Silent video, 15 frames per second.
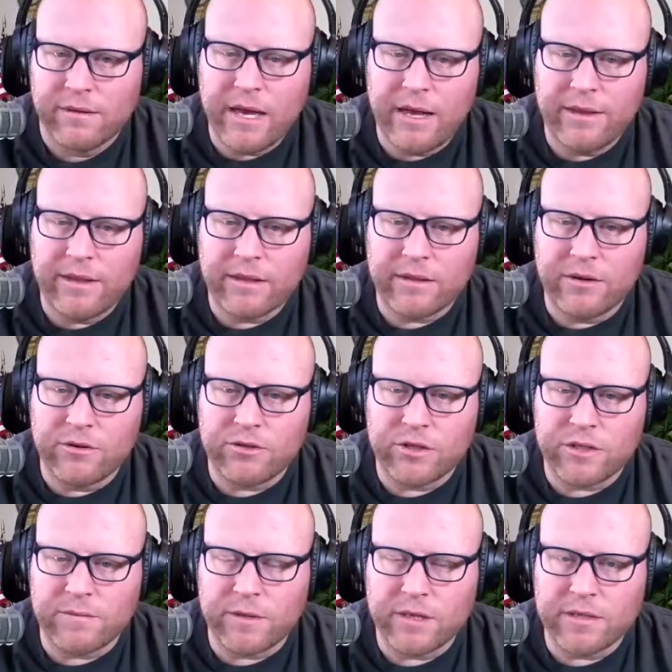I think there are just
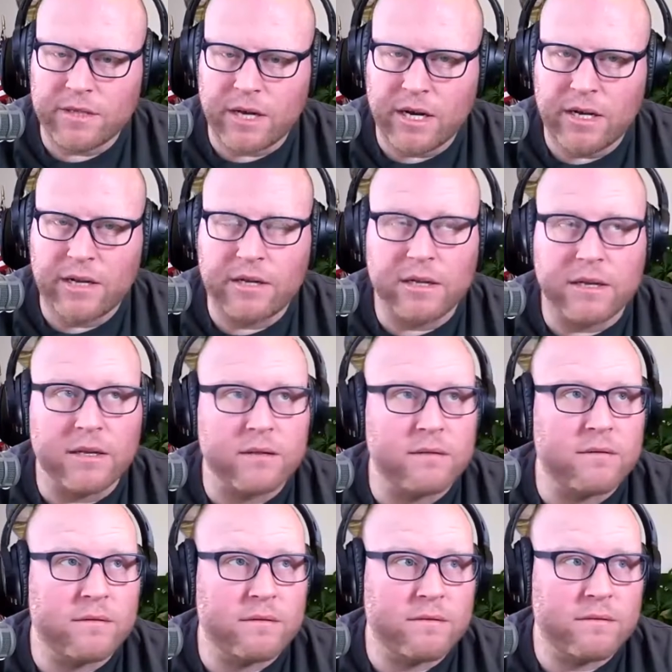some things that I need to
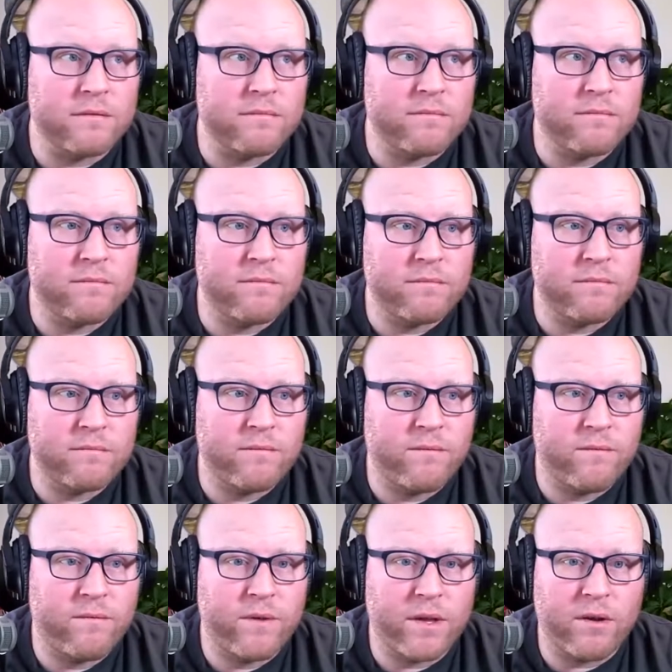
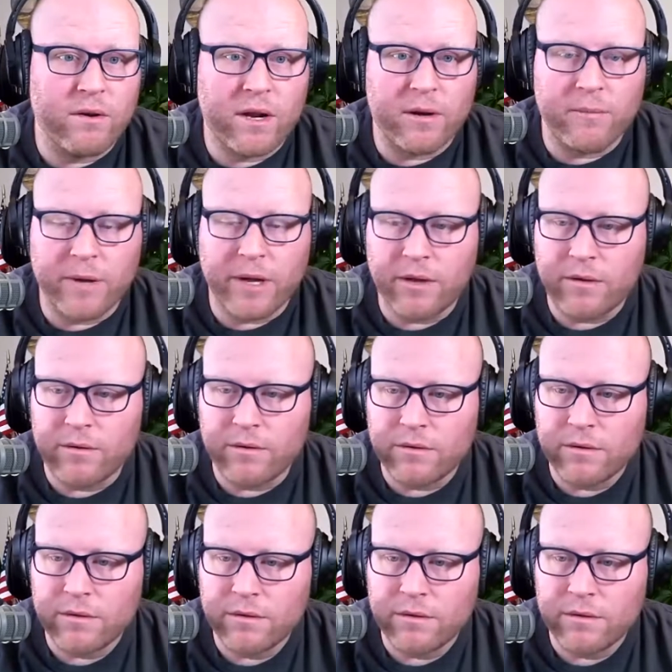figure out on my own.